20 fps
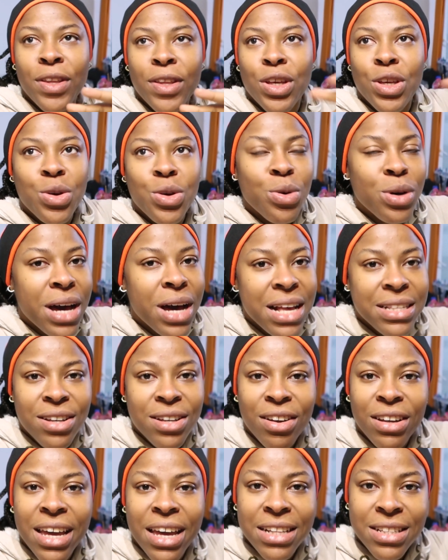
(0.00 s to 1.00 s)
you guys
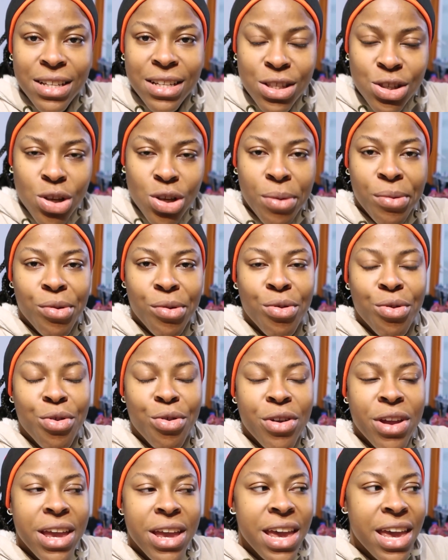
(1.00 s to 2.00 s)
are getting some
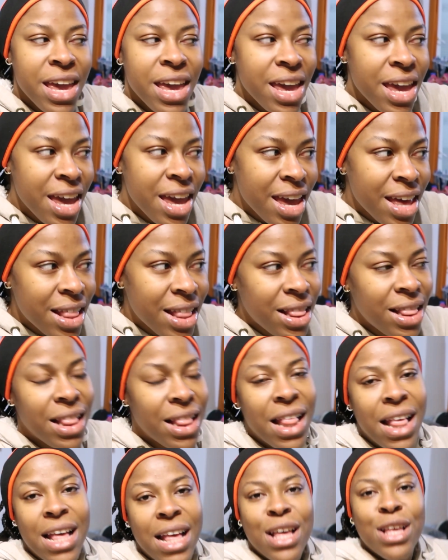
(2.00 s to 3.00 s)
real
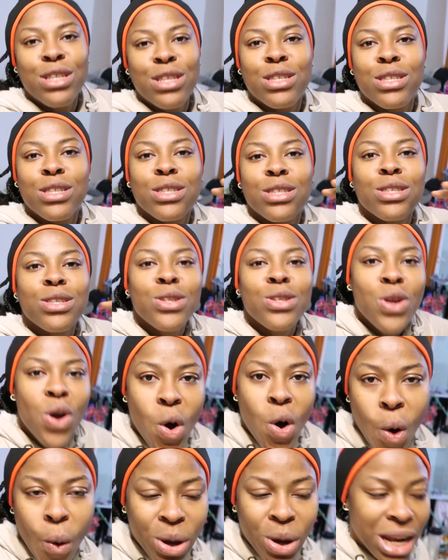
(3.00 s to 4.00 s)

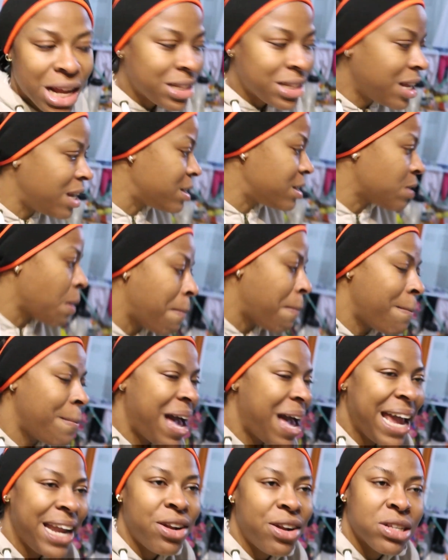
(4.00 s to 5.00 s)
snow. When I tell you some
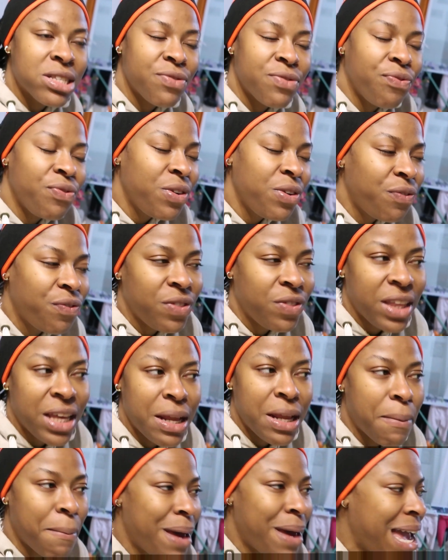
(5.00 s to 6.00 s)
minus
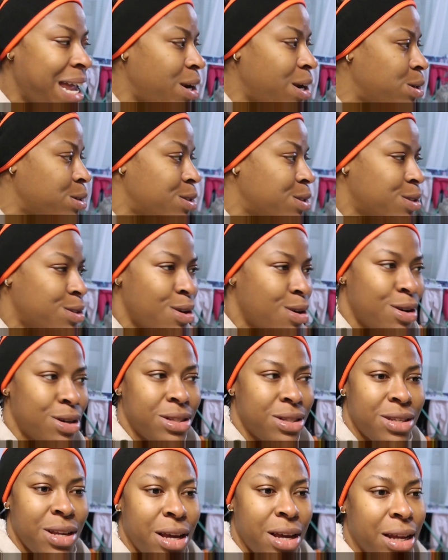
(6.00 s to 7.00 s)
15, minus
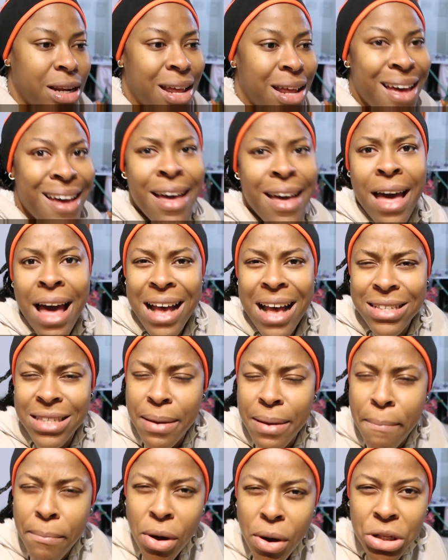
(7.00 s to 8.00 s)
13, I see
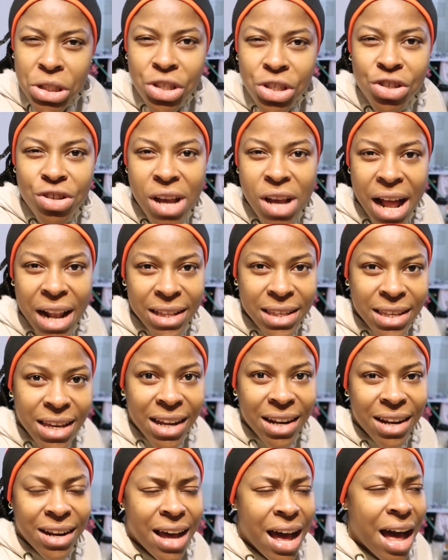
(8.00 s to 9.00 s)
Montreal,
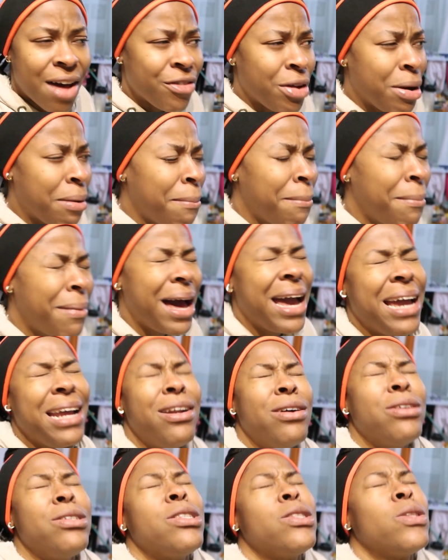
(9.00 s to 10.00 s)
Canada having
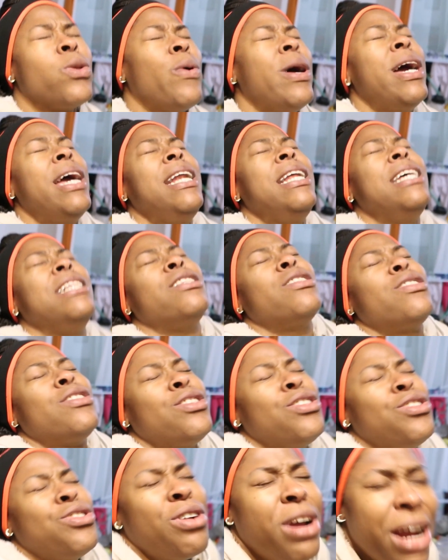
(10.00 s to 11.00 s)
minus
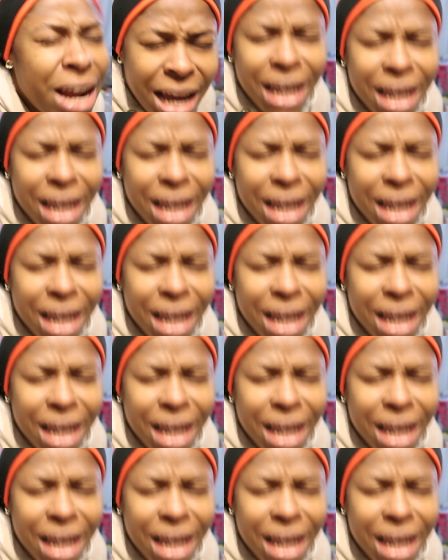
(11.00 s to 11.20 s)
23.